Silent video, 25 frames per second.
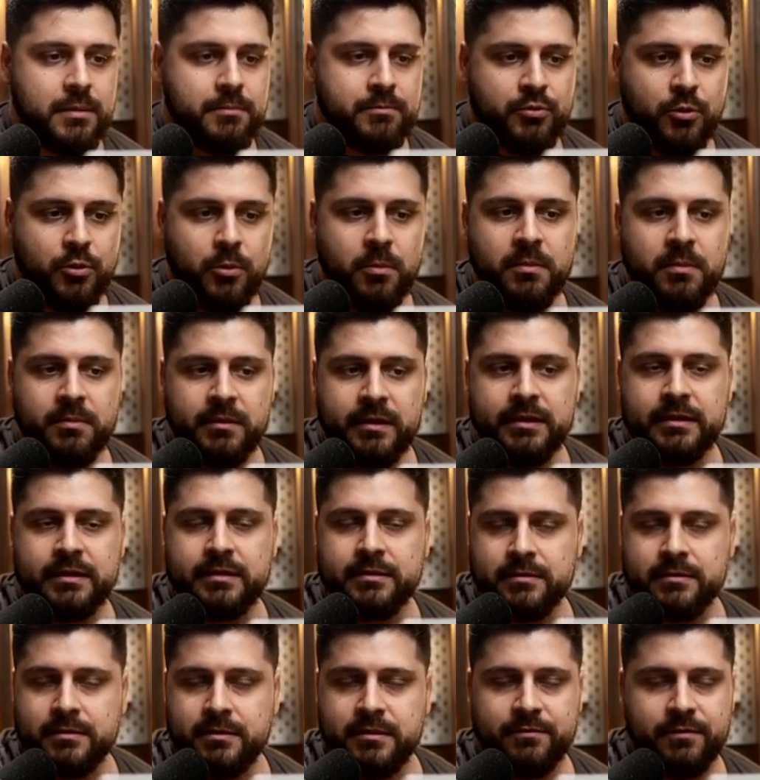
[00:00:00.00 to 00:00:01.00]
Probably
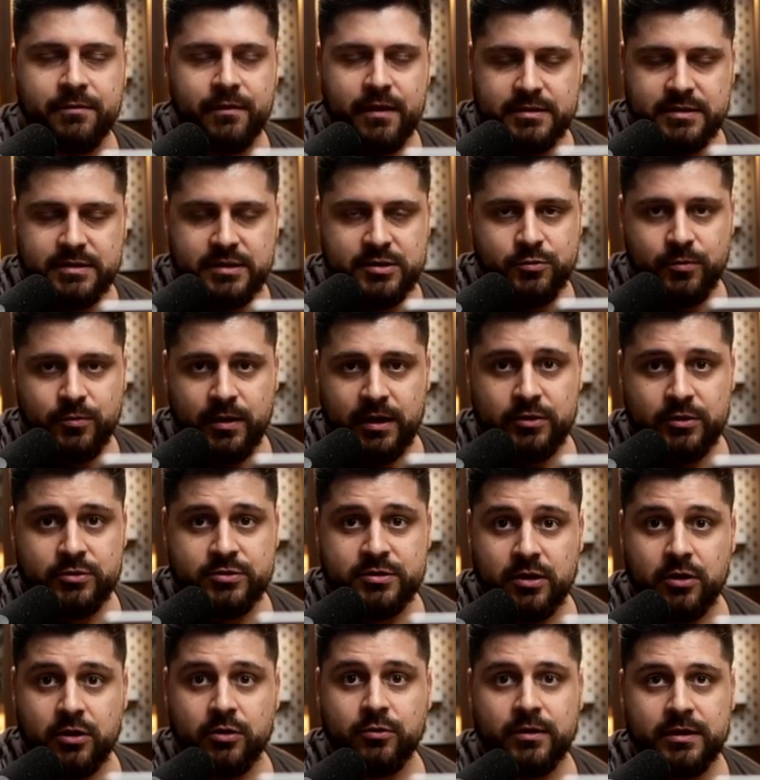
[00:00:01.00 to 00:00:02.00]
the fastest way to
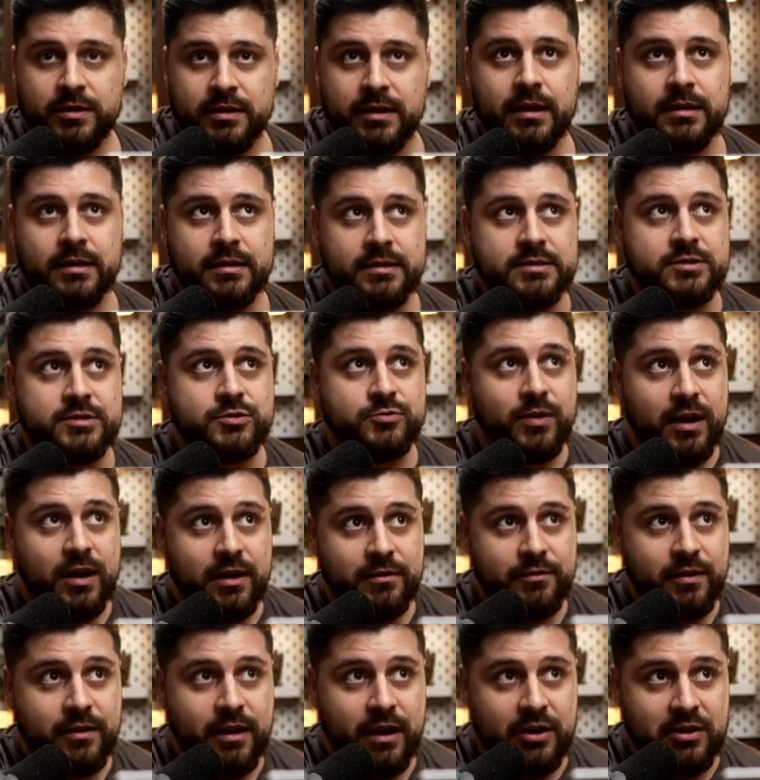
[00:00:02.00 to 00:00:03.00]
start with that is
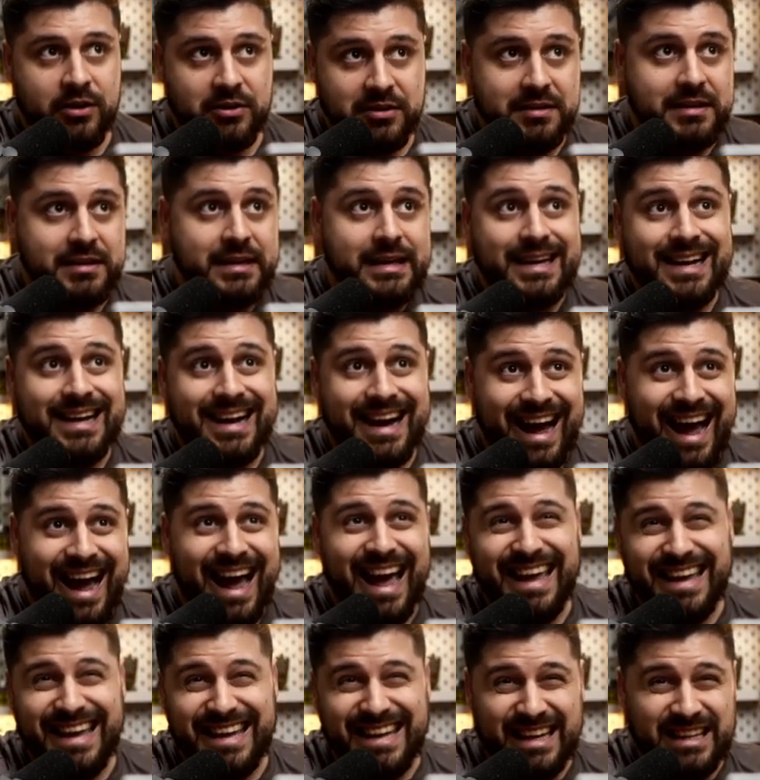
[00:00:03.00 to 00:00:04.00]
Thrivecart.
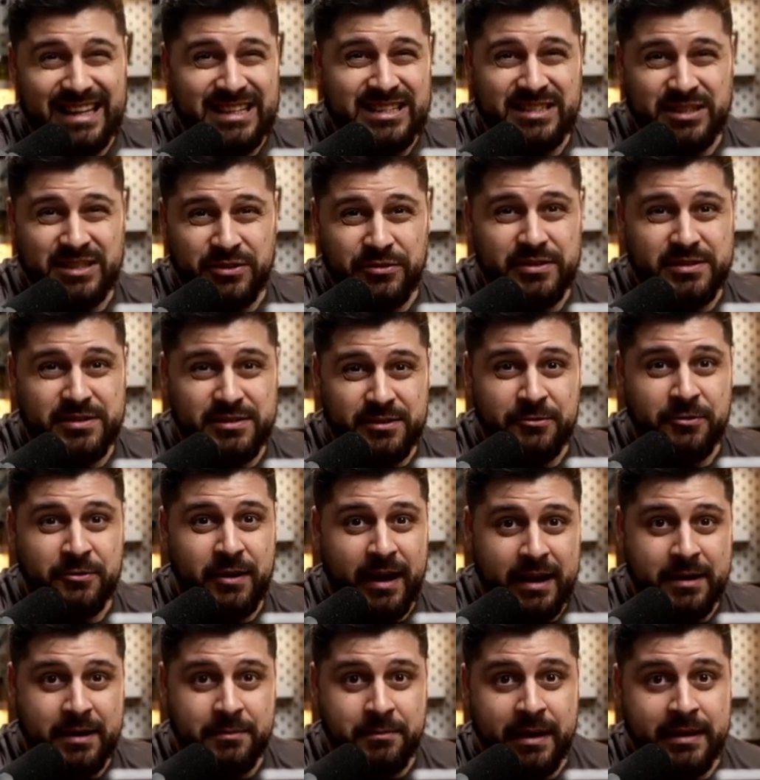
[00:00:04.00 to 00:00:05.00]
I can't seriously
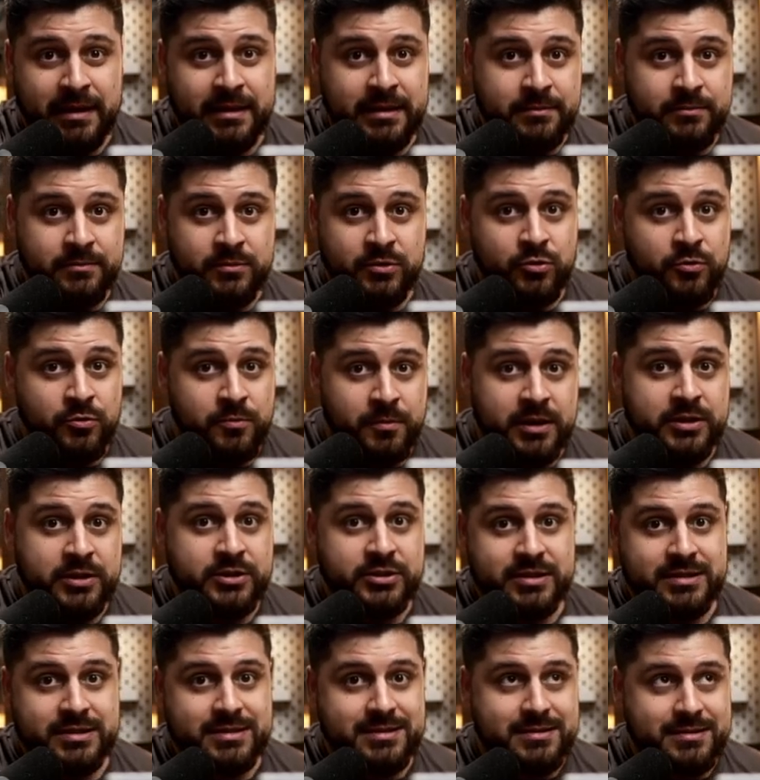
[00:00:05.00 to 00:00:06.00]
recommend them too
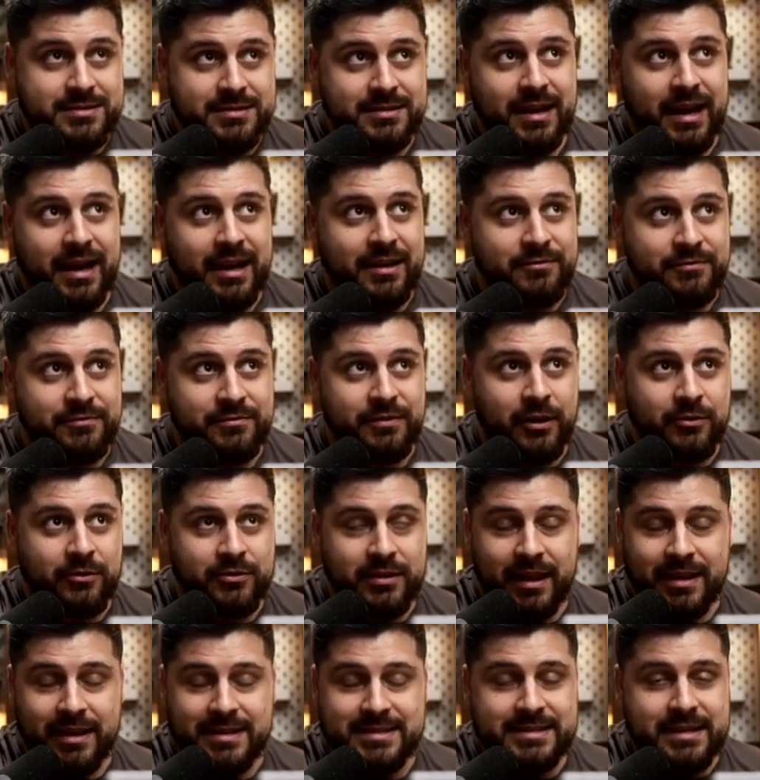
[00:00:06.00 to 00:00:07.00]
much because I
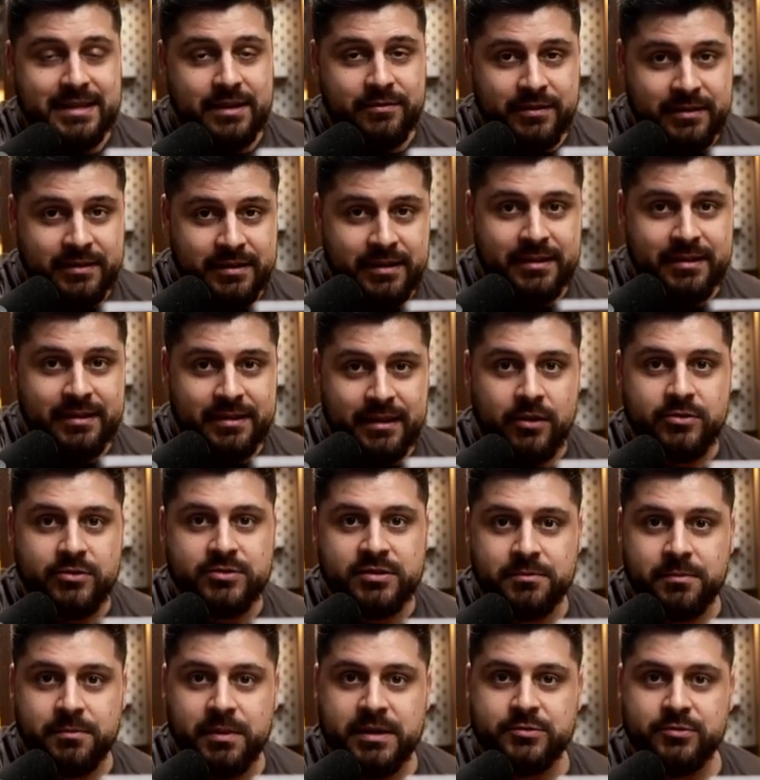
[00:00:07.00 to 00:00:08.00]
found like
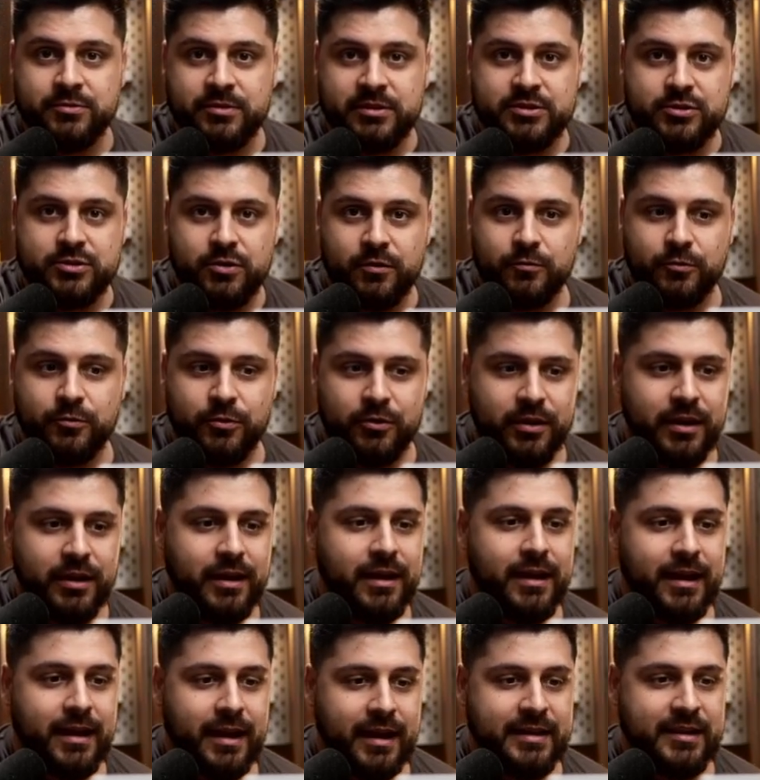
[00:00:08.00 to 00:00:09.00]
17,000 bucks with the software
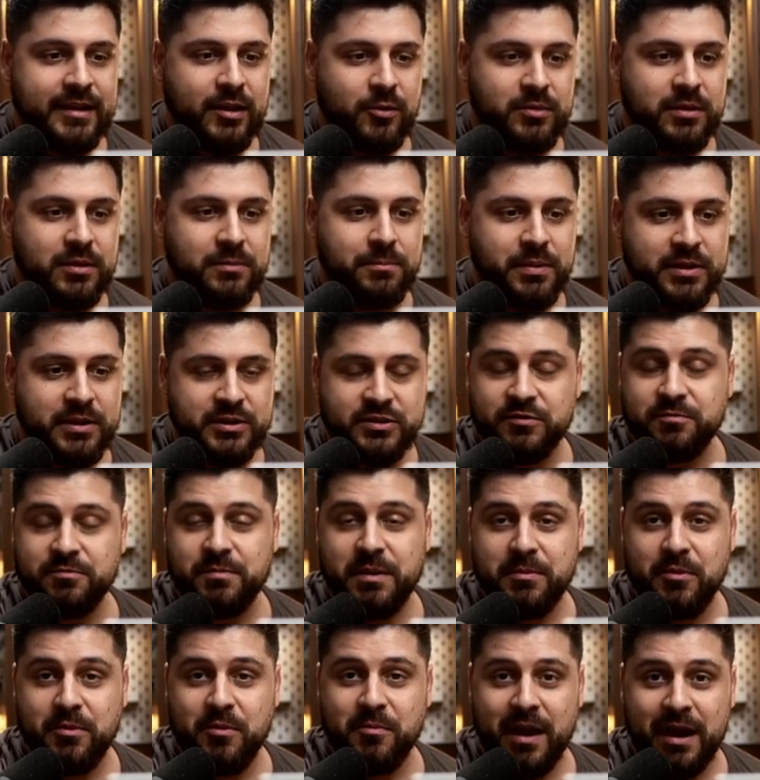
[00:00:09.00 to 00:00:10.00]
and helped a bunch of
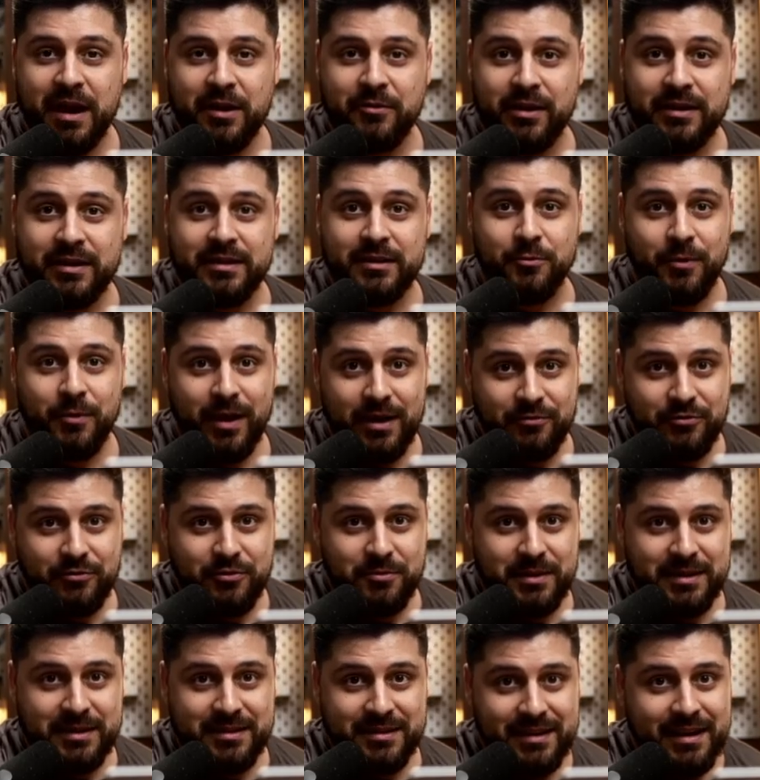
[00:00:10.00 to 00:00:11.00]
people migrate away
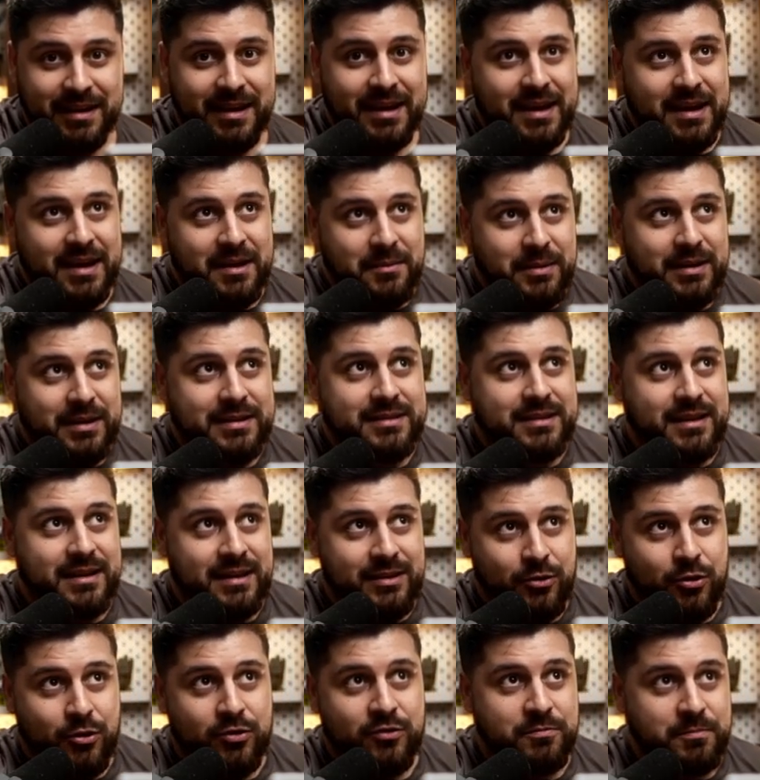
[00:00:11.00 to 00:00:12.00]
from it. But a
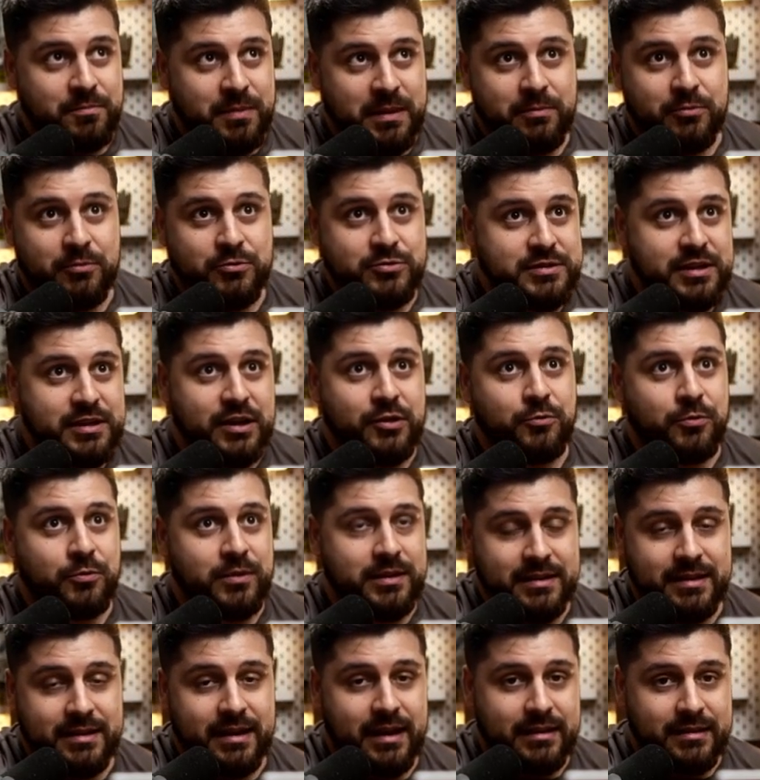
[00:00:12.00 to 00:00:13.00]
lot of people start
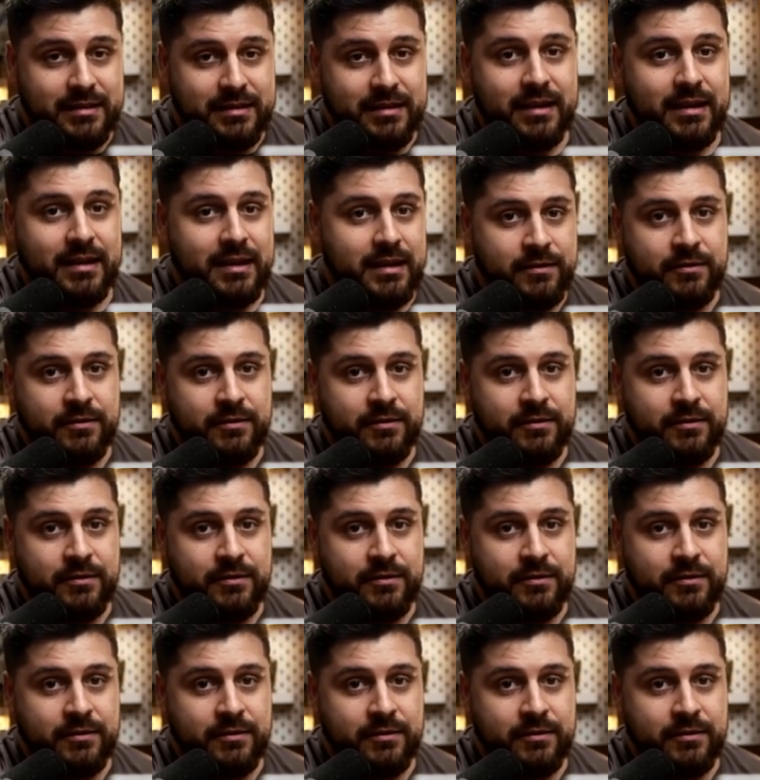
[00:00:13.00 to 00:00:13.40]
with that.